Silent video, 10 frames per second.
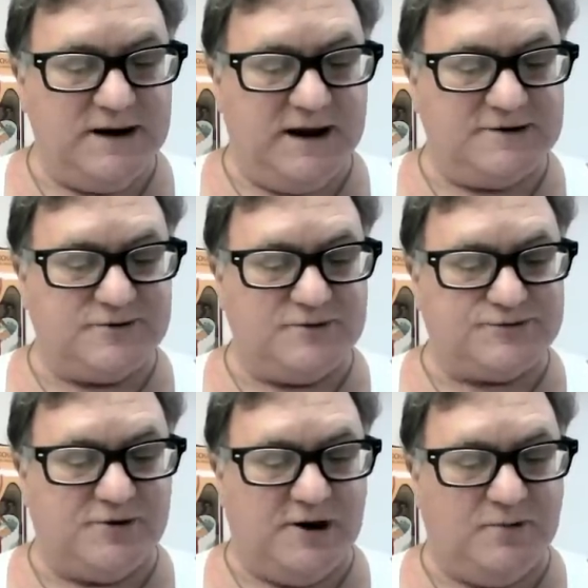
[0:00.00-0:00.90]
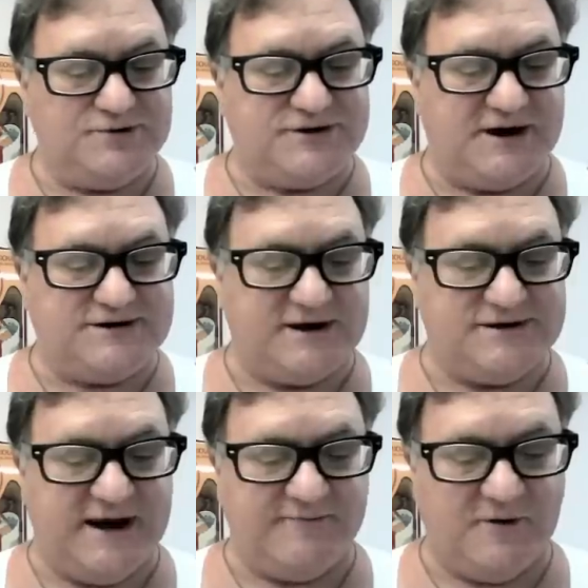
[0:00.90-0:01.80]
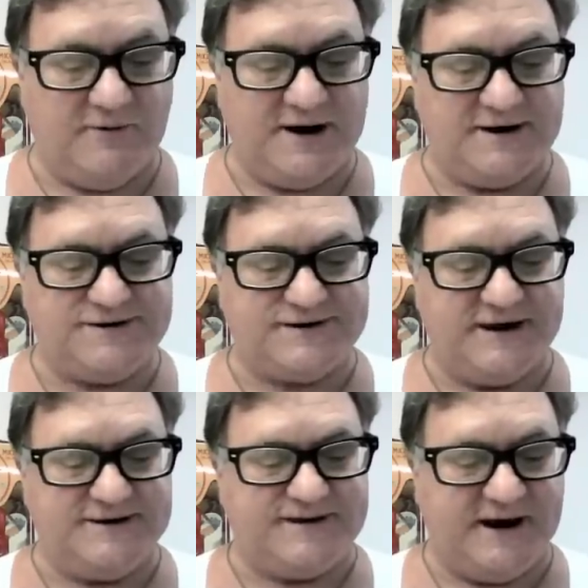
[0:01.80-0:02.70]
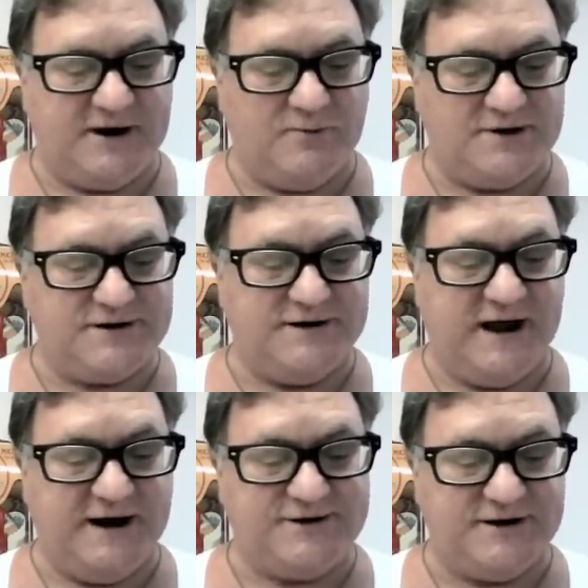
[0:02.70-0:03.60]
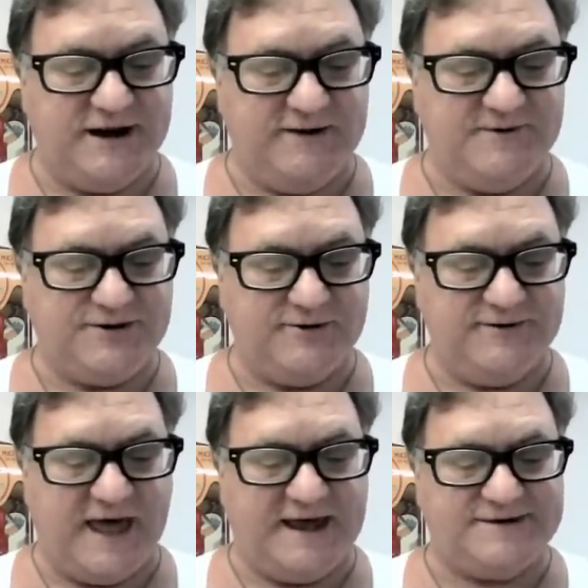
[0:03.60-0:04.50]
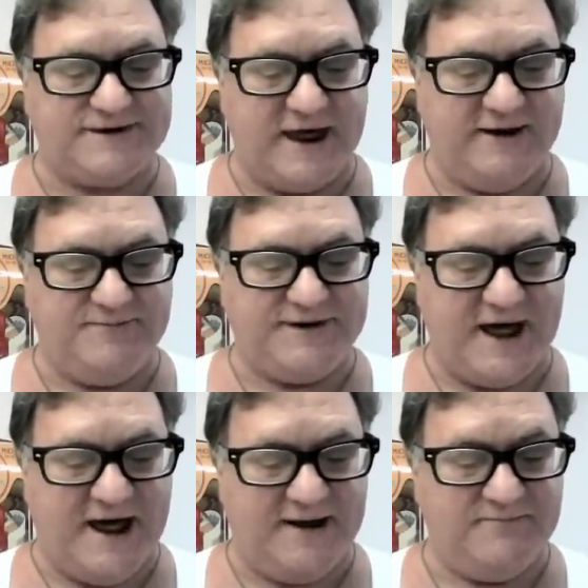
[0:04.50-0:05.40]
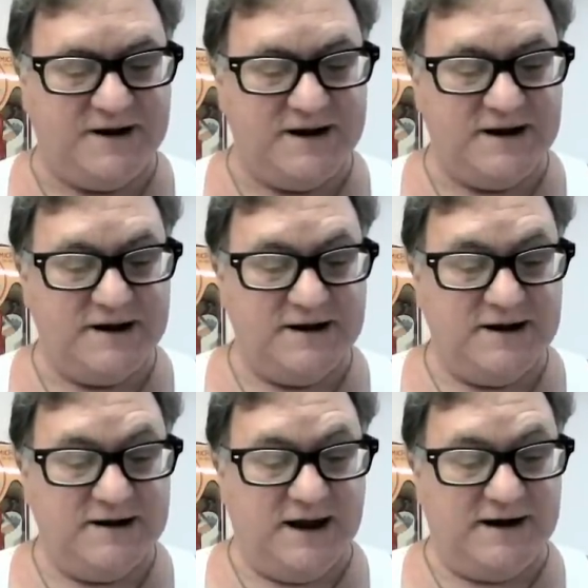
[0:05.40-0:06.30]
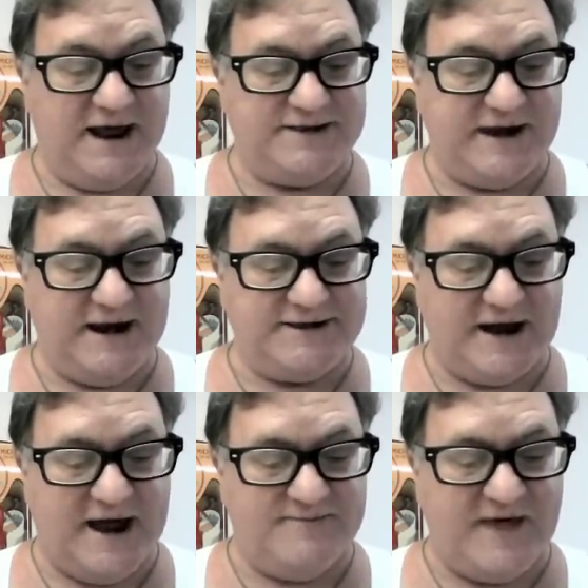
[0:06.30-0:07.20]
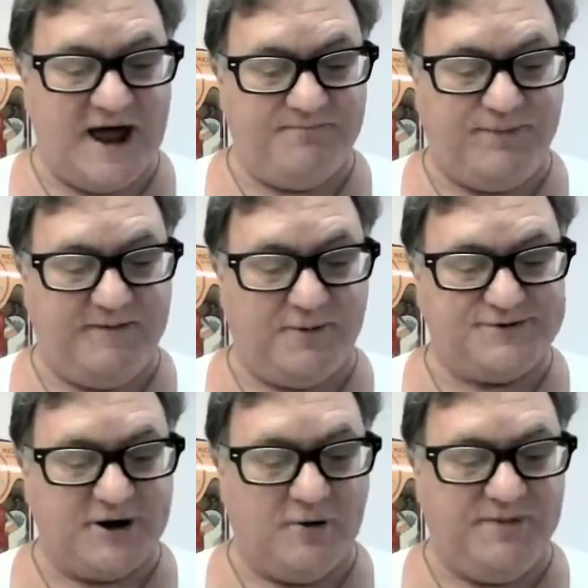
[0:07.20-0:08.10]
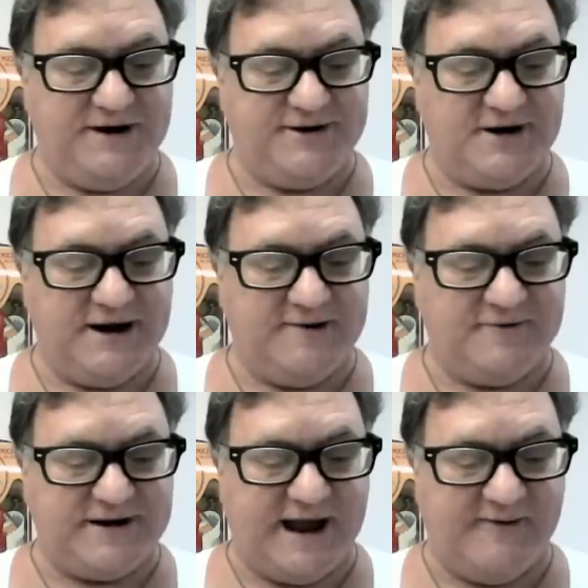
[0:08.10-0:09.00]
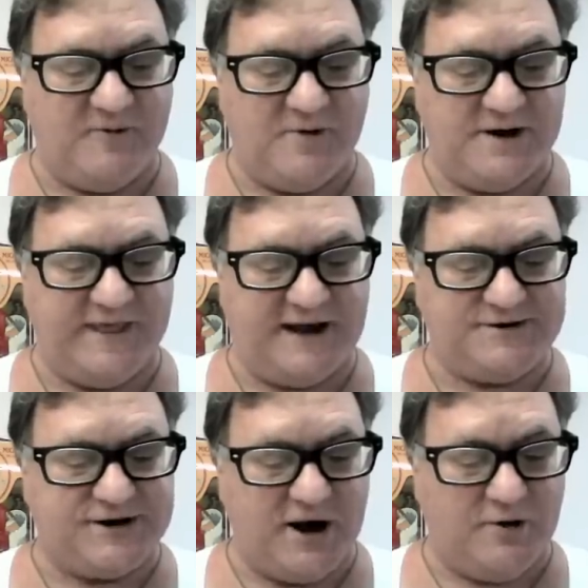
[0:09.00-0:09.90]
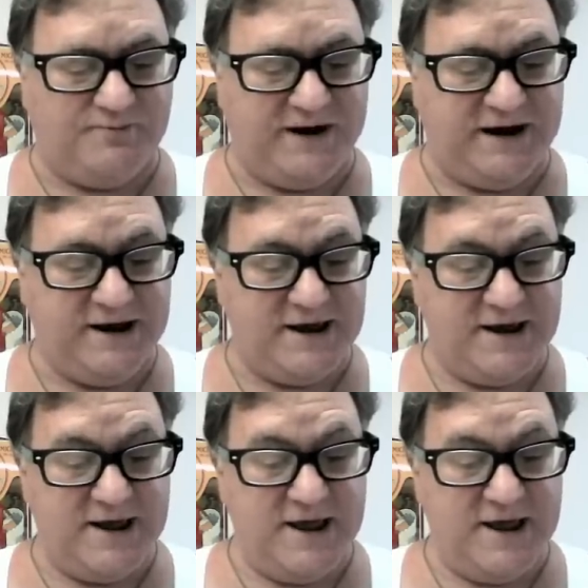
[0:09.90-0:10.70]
Israel's trouble, such as never was since there was a nation, even to that same time. And at that time thy people shall be delivered, everyone that shall be